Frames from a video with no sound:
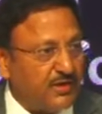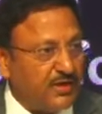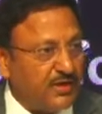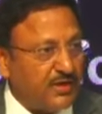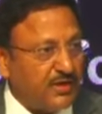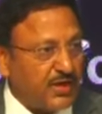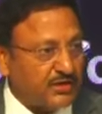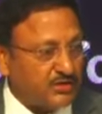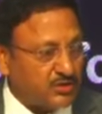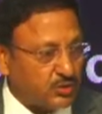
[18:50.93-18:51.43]

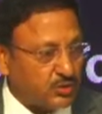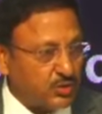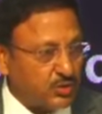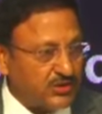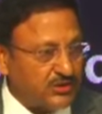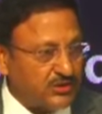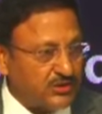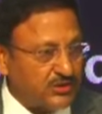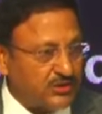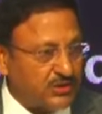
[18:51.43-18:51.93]
As soon
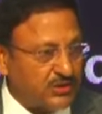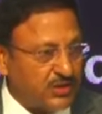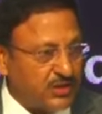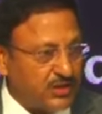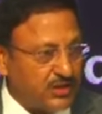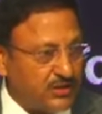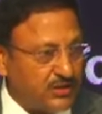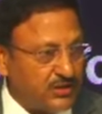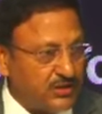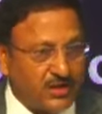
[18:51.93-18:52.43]
as
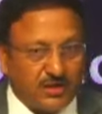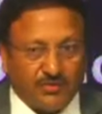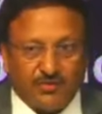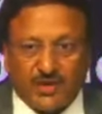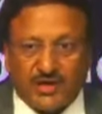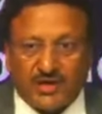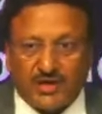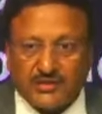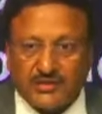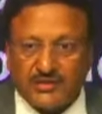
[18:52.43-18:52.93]
there are
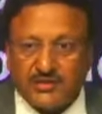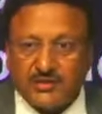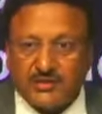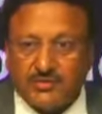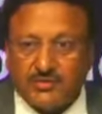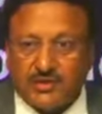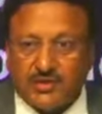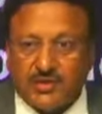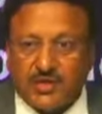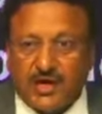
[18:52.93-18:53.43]

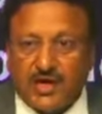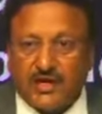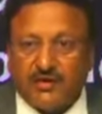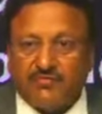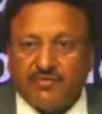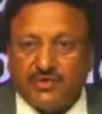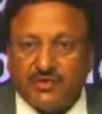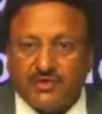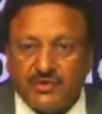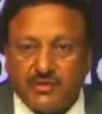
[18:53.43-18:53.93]
vacancies, we try
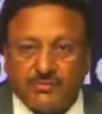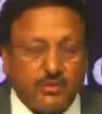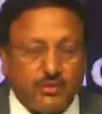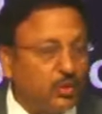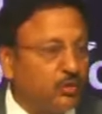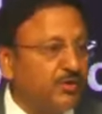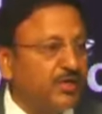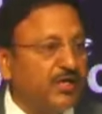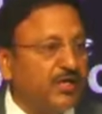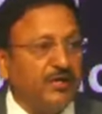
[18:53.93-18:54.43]
and finish up,
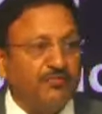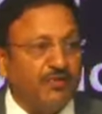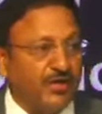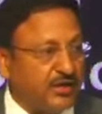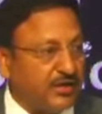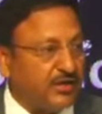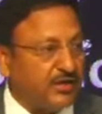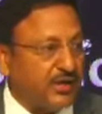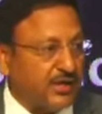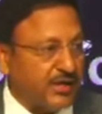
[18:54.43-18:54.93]
though we can
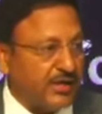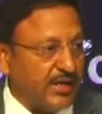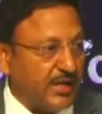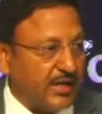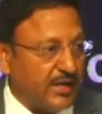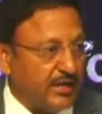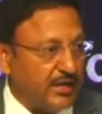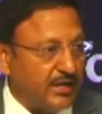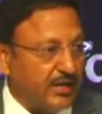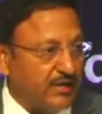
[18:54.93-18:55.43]
wait
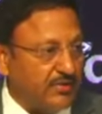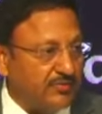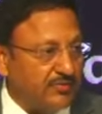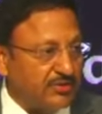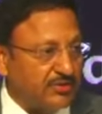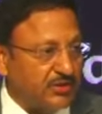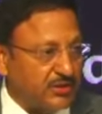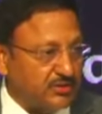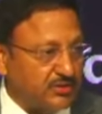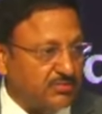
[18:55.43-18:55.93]
technically
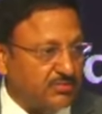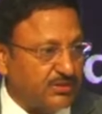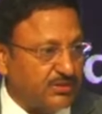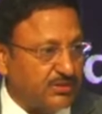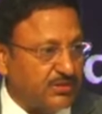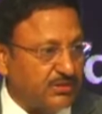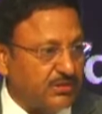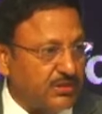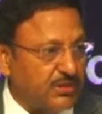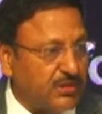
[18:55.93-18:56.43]
for 6
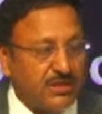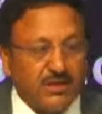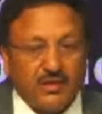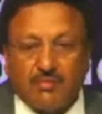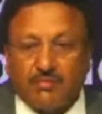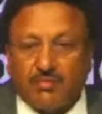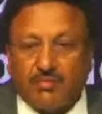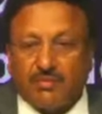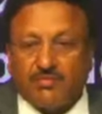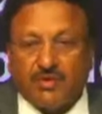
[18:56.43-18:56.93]
months.
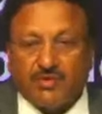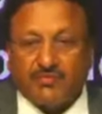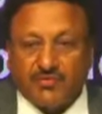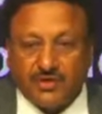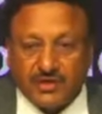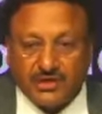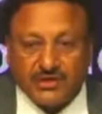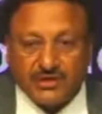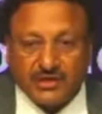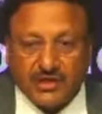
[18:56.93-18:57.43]
But we are
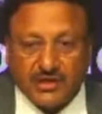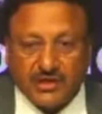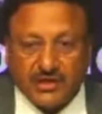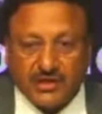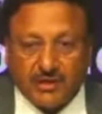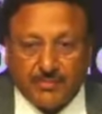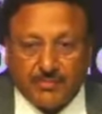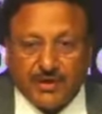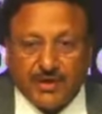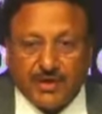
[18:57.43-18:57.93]
finishing
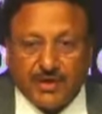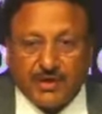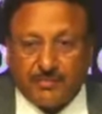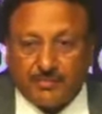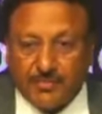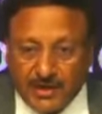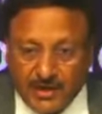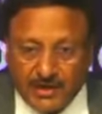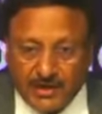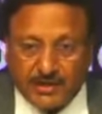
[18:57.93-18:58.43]
it, keeping it
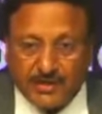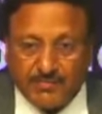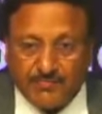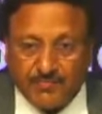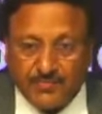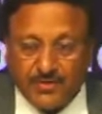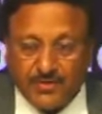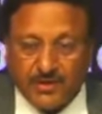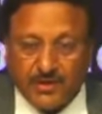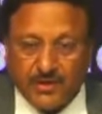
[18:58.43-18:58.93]
update,
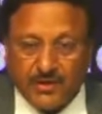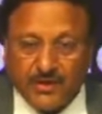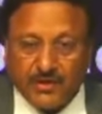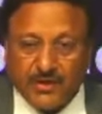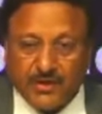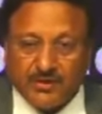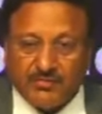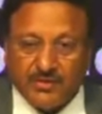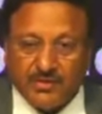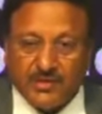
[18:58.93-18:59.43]

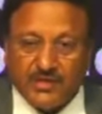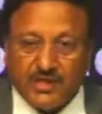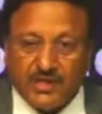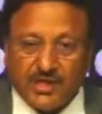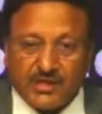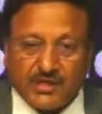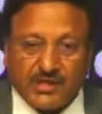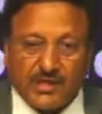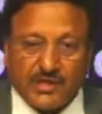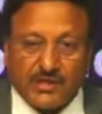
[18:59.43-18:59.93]
giving the
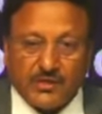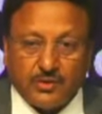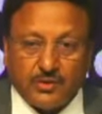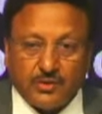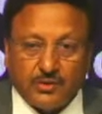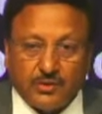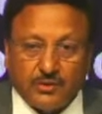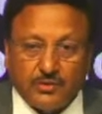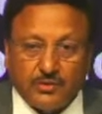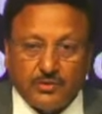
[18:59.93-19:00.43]
electorate
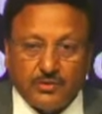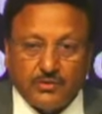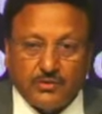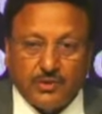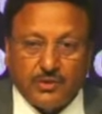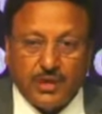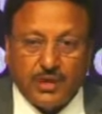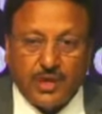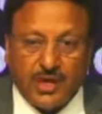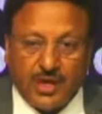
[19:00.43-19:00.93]
to
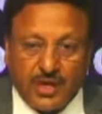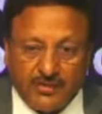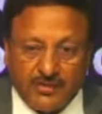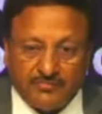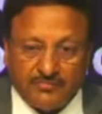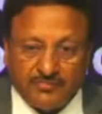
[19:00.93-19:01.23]
have